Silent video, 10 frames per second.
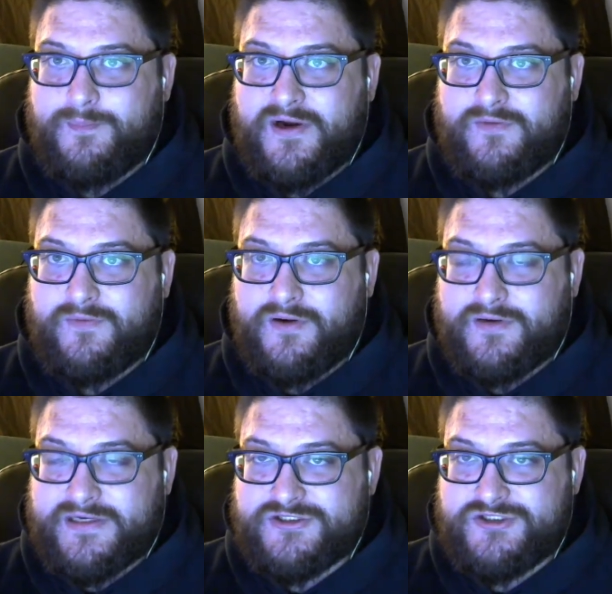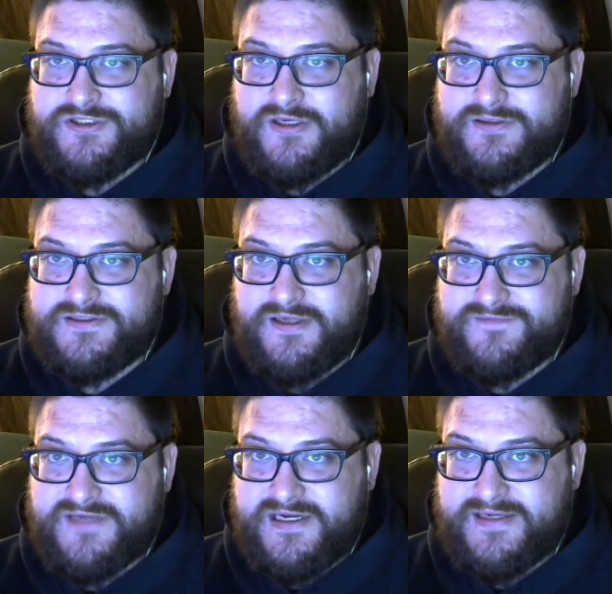Marion Renault can
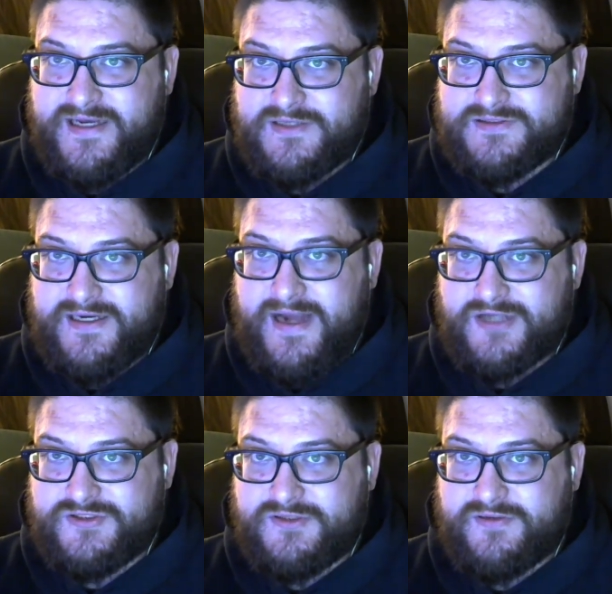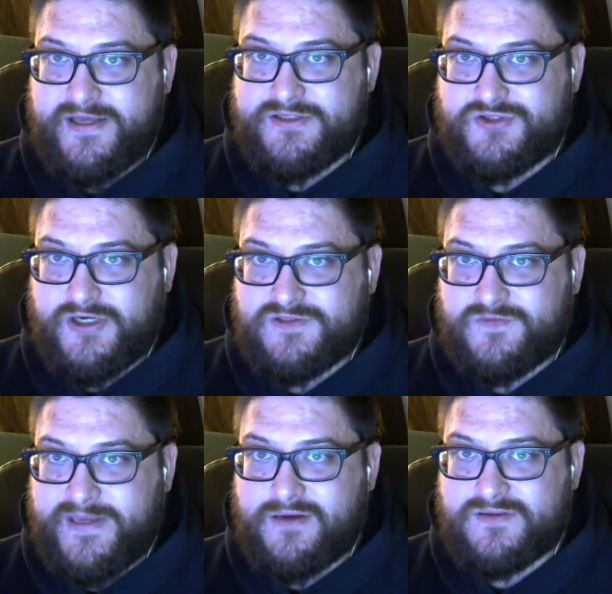stuff takedowns and actually land strikes
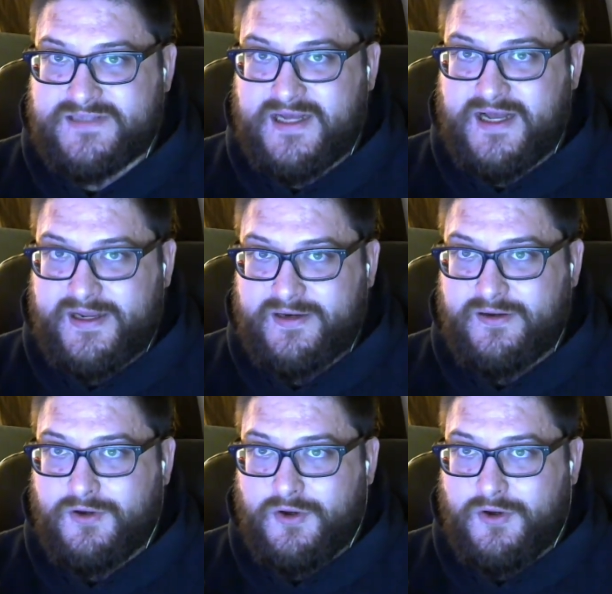from the outside,